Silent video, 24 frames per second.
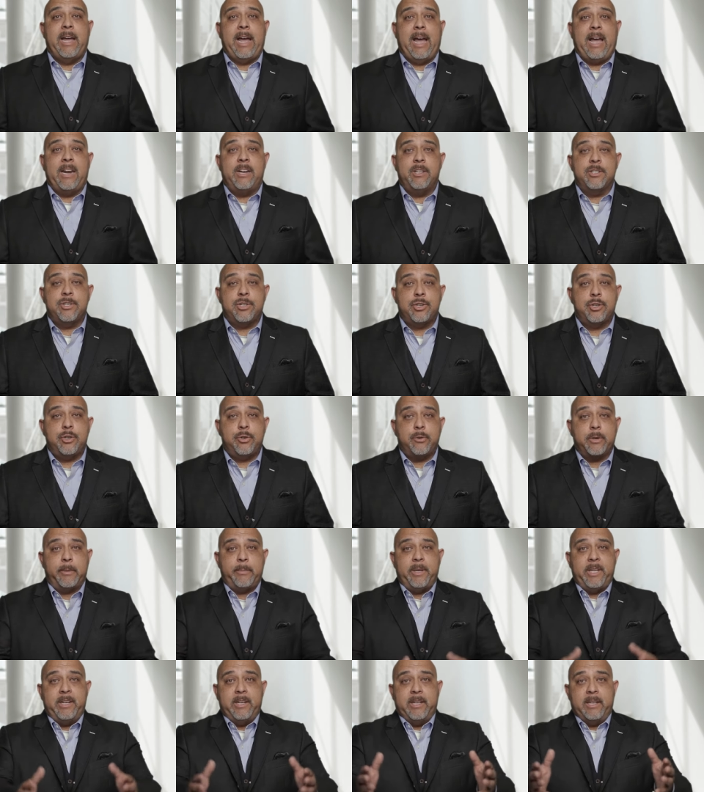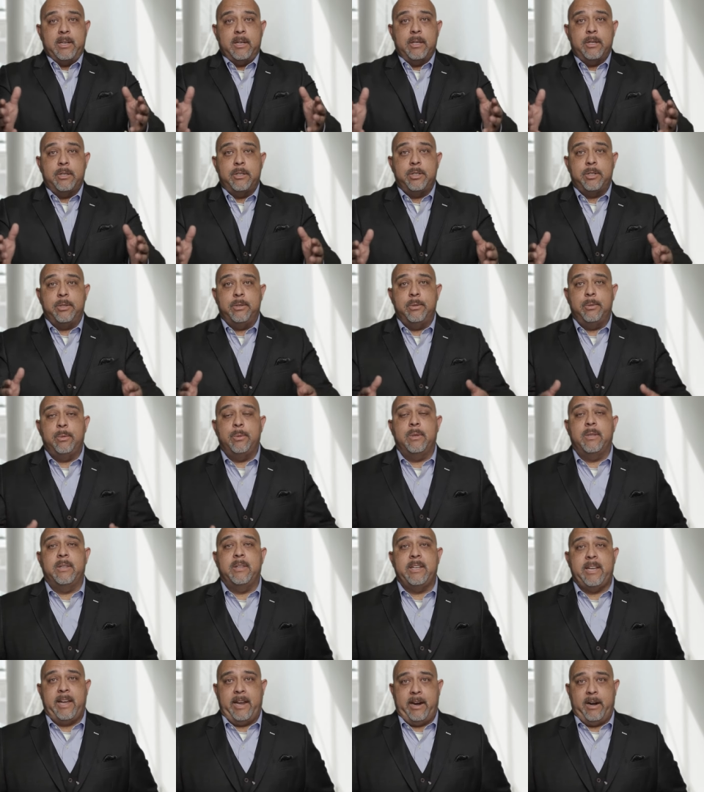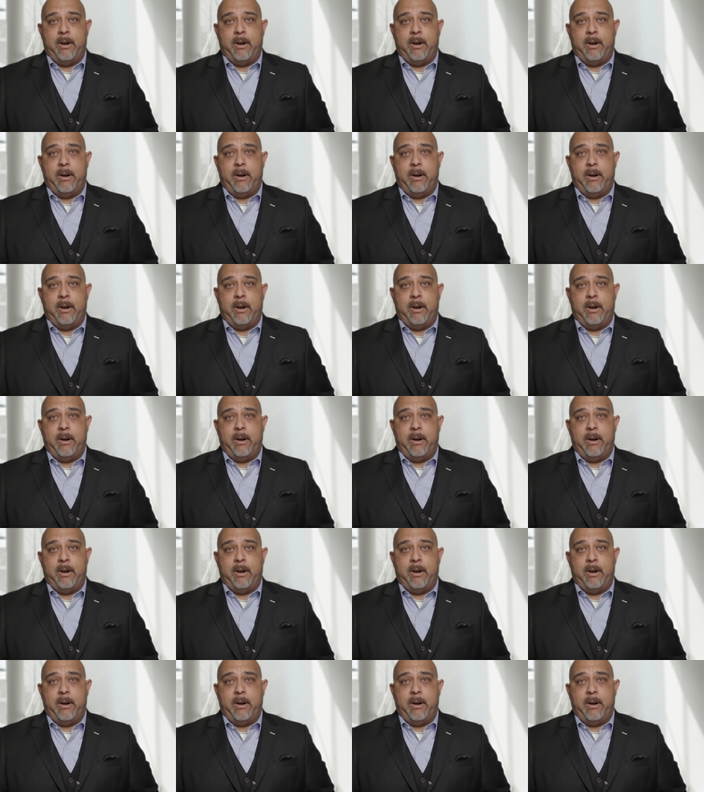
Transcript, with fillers: and distribute it to the